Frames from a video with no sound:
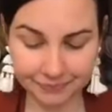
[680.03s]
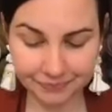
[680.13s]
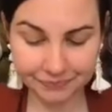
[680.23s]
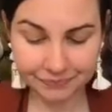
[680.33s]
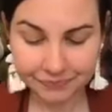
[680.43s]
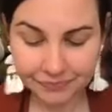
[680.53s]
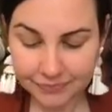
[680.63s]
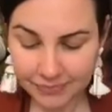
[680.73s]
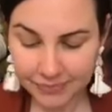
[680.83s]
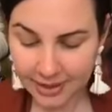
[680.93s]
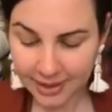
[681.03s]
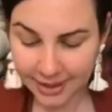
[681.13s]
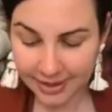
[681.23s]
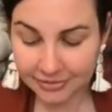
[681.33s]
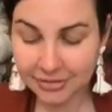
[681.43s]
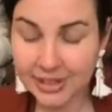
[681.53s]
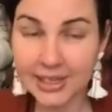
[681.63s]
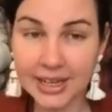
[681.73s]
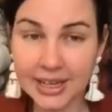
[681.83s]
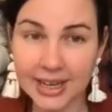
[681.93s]
They were still producing
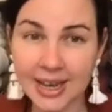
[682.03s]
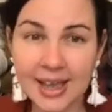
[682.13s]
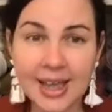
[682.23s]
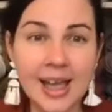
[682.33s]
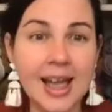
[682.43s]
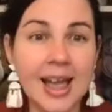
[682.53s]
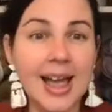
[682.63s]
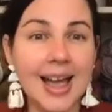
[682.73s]
everything.